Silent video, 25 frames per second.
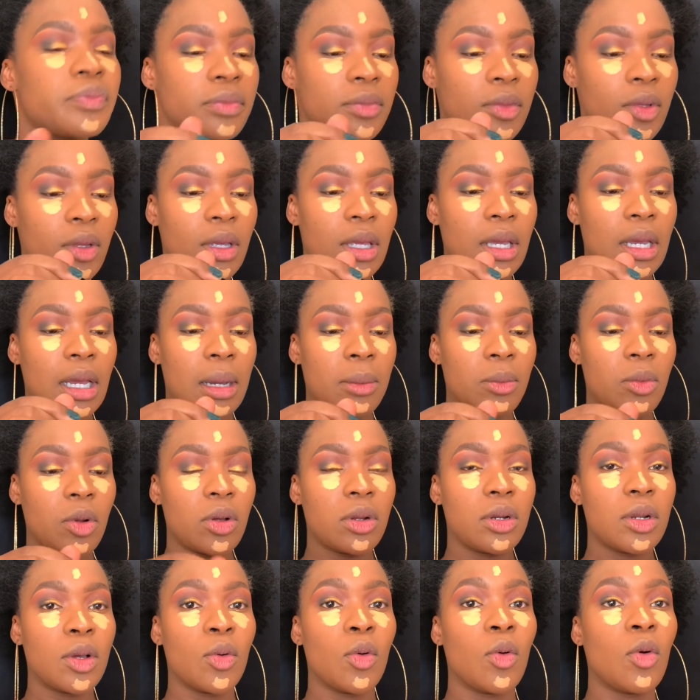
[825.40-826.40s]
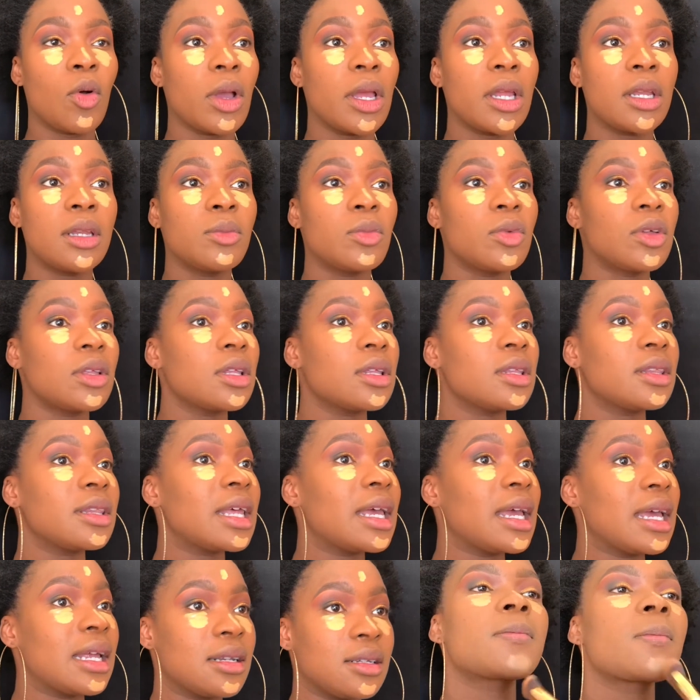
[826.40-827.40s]
okay, I'm not gonna go any more than
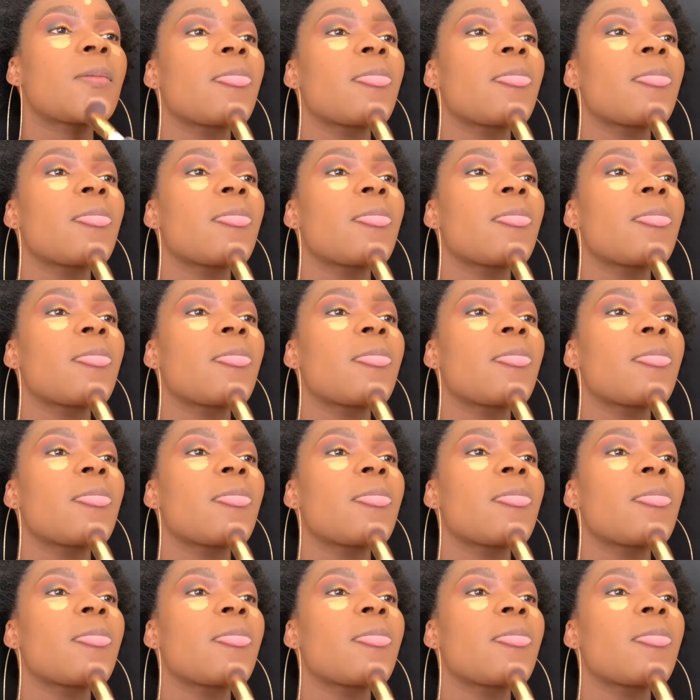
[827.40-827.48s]
that.